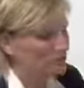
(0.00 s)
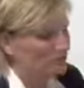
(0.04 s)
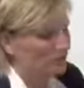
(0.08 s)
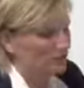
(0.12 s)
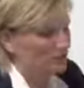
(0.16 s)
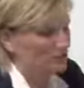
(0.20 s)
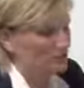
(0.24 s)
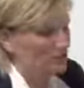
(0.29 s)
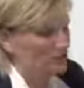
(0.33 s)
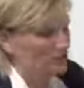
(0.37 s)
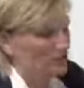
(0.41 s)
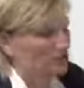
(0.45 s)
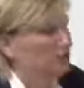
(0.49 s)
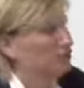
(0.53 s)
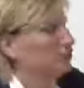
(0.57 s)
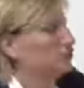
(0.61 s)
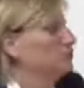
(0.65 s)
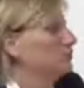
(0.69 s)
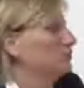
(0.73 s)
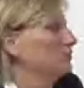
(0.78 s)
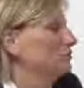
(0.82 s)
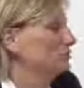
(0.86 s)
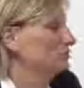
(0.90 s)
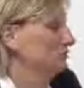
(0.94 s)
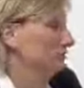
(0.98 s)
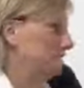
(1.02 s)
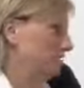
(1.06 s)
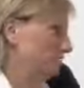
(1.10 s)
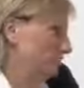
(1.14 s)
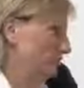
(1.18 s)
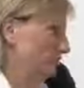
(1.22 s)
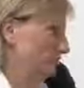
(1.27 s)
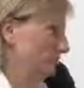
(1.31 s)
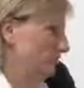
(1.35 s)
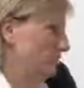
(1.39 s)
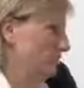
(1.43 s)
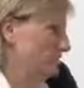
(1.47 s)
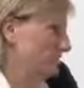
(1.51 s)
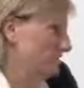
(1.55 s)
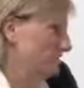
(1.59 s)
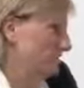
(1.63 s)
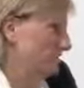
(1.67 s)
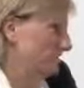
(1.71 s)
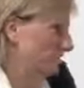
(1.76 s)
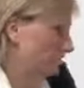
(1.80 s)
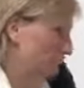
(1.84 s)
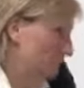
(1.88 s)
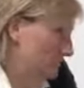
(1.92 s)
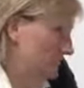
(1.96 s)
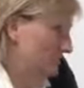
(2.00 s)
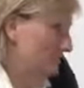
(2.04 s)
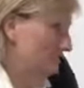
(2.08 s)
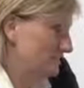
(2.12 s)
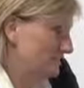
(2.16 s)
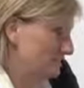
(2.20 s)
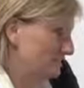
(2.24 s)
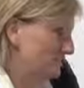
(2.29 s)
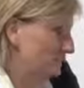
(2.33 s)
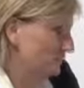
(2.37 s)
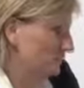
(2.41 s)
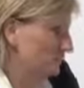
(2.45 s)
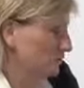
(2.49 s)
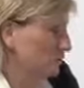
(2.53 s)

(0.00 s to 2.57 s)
there a traditional dish that's associated with